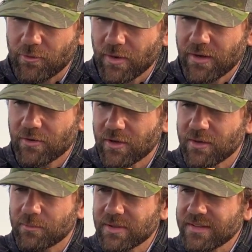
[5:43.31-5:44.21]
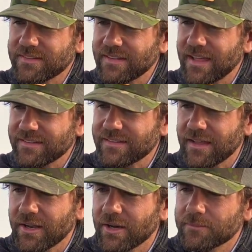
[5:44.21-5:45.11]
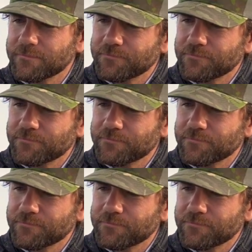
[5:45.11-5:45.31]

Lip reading: reel completes that setup.